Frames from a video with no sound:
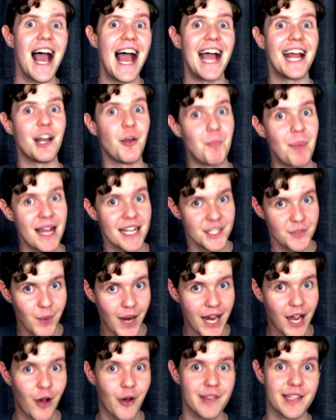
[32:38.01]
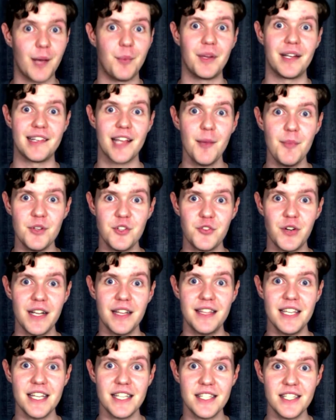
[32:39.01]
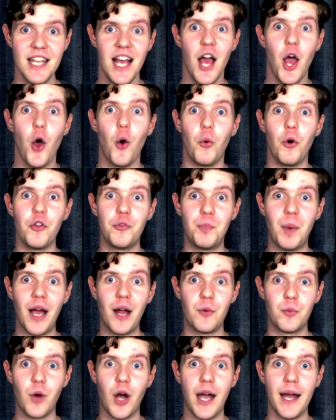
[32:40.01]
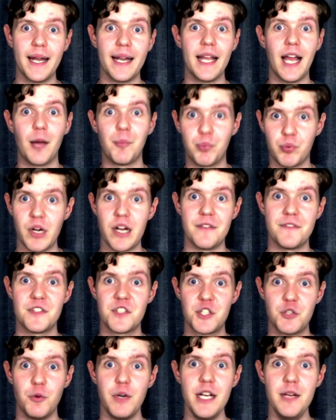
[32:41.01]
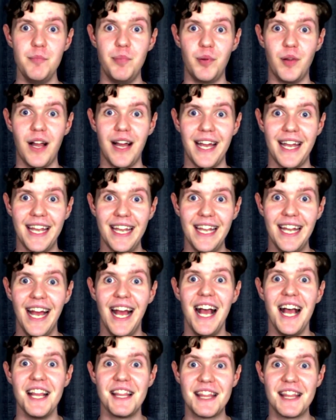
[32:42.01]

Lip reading: And the best way I was able to demonstrate this was by writing a brief screenplay